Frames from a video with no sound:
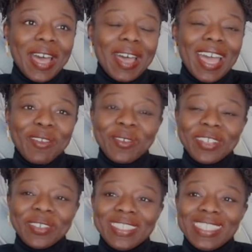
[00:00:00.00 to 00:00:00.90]
Everyone
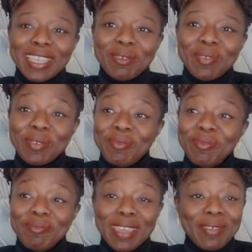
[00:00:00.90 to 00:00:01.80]
else,
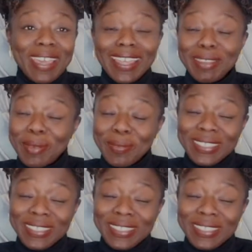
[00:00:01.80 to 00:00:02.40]
maybe other people